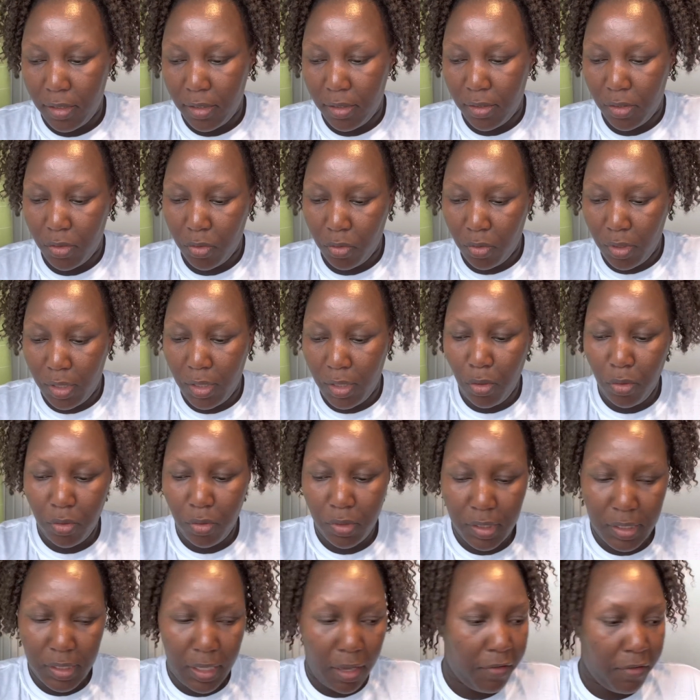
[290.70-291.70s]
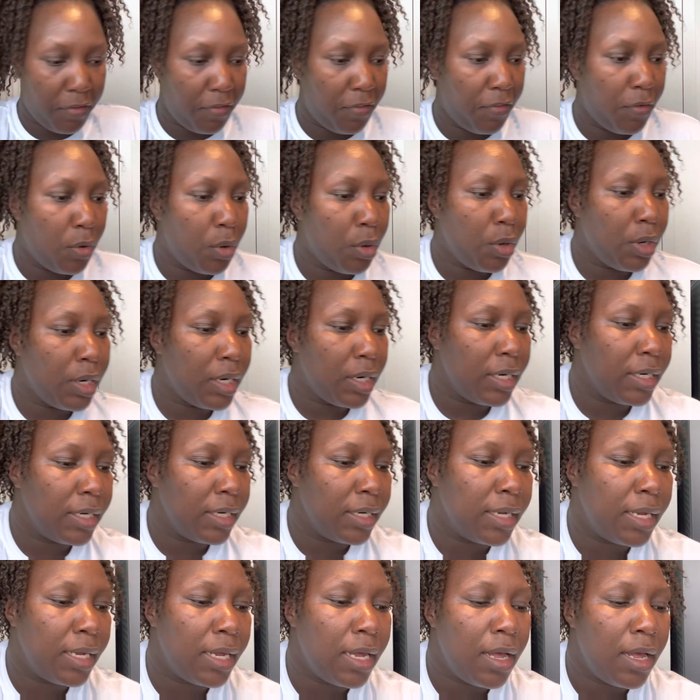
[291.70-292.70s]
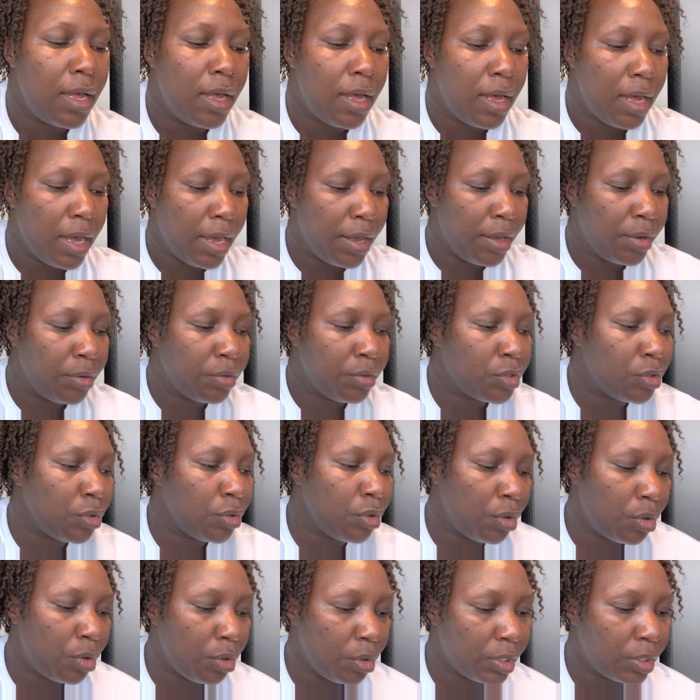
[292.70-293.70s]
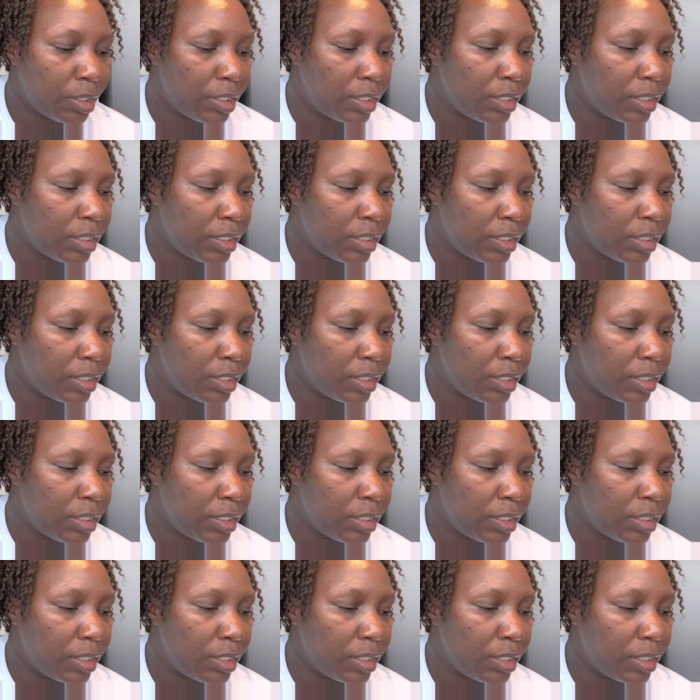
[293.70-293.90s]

so those are four i also got